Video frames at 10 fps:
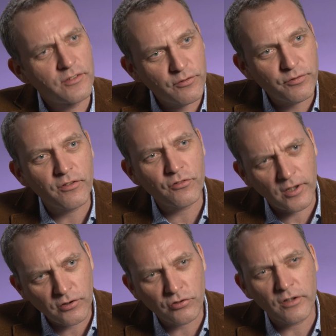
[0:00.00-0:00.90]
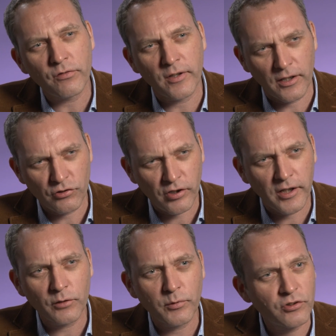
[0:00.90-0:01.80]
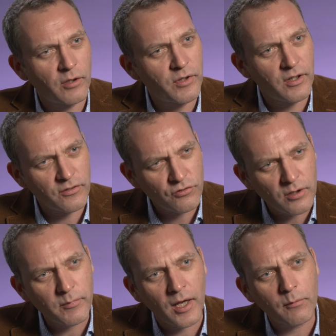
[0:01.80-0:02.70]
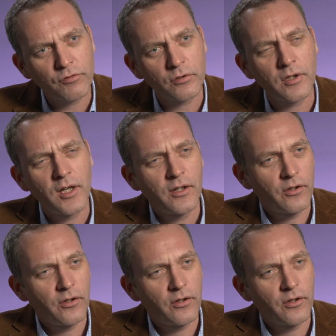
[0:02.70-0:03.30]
different strategies for that child, which can be extremely helpful.